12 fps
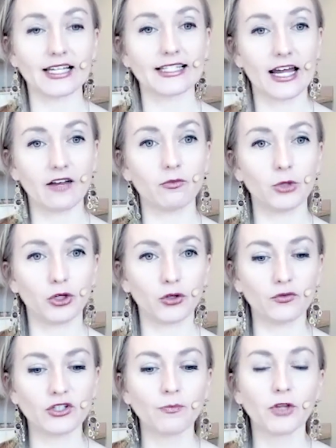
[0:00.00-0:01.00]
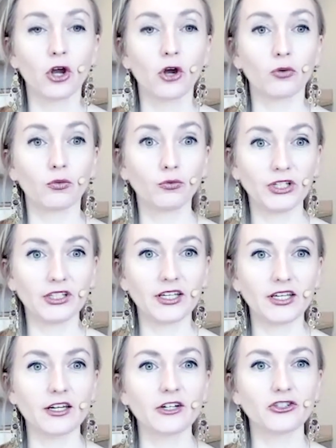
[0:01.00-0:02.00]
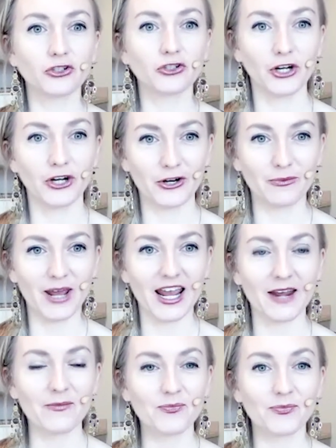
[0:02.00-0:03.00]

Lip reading: a set of moves, really triggered me